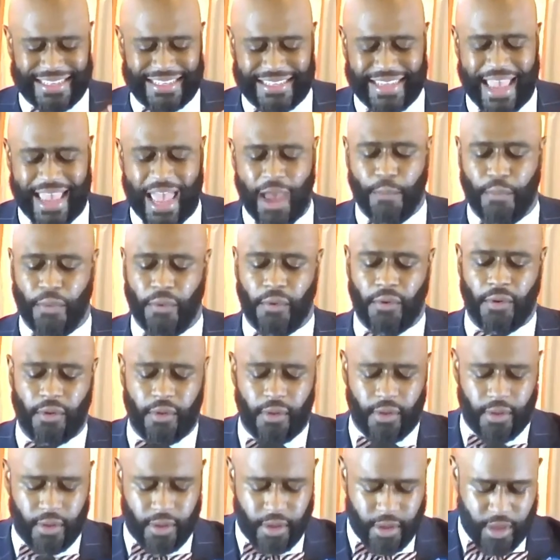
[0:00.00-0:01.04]
an
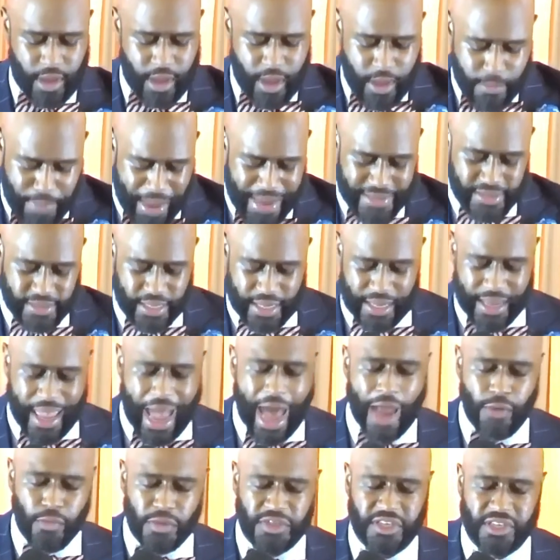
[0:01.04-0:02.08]
example
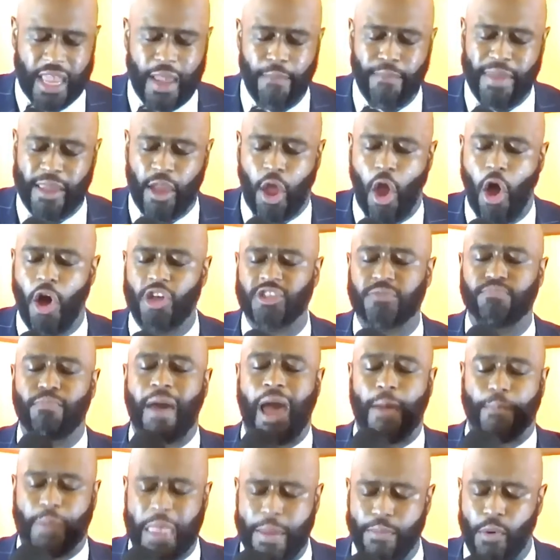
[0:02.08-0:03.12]
basically, God was saying,
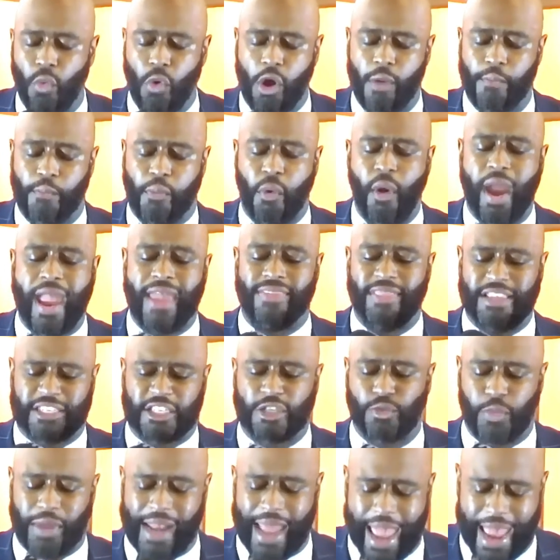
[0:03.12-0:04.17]
because my people weren't
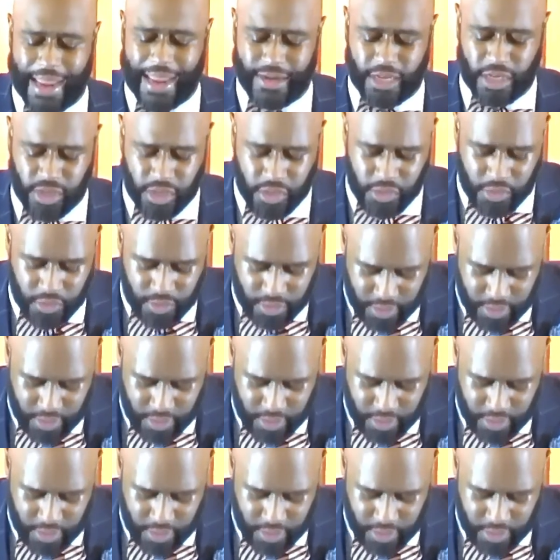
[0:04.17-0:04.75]
praying, this is what I had